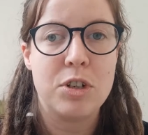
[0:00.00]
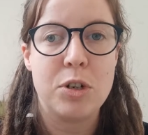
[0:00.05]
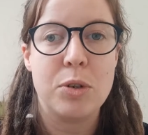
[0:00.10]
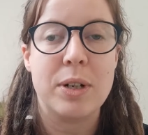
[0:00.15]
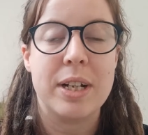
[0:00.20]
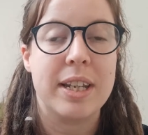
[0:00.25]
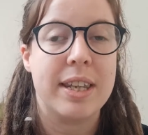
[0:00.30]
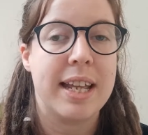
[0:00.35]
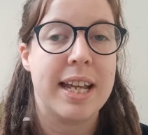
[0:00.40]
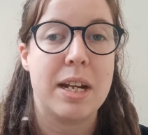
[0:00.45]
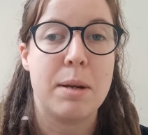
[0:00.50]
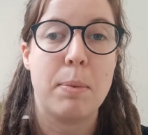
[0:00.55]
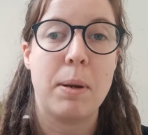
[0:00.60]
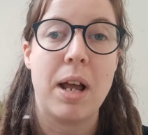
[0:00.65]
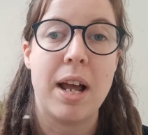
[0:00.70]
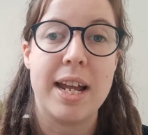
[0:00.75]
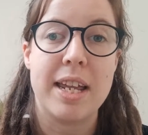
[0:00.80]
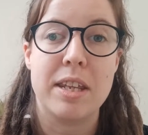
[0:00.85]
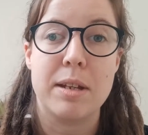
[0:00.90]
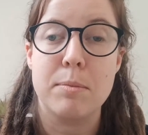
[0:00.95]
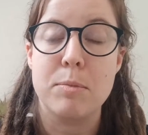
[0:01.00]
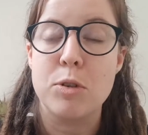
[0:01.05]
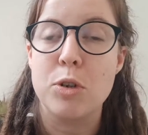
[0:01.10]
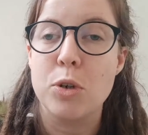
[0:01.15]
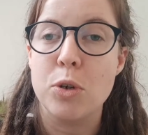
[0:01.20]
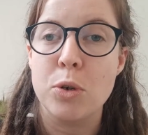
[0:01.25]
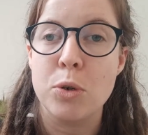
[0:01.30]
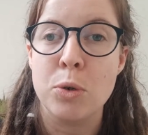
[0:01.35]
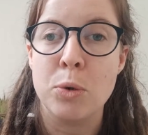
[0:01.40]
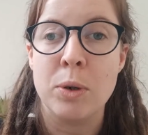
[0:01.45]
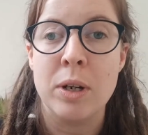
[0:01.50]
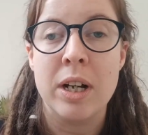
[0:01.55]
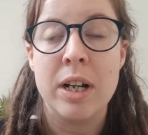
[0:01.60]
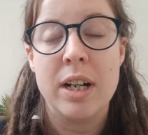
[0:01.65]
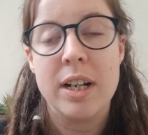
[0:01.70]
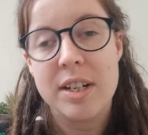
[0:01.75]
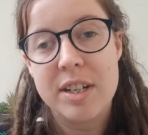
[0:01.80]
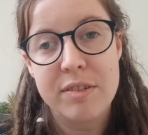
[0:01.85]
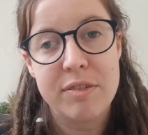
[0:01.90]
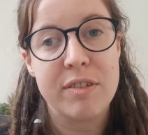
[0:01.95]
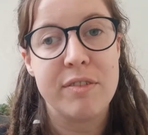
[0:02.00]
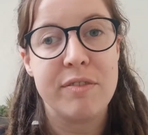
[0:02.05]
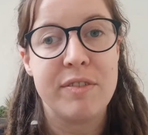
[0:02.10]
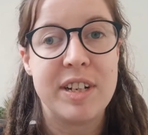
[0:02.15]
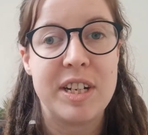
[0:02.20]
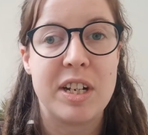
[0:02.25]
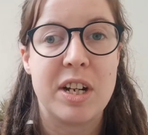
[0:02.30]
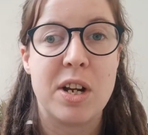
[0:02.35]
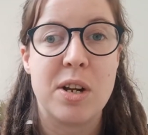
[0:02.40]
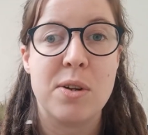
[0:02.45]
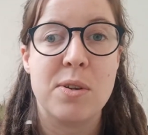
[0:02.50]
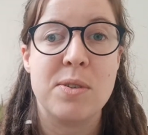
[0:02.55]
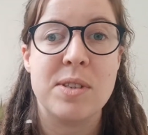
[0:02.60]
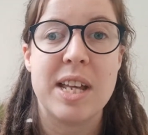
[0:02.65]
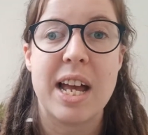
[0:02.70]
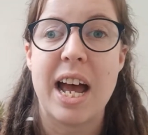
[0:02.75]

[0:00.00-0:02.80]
you can then apply them to different videos,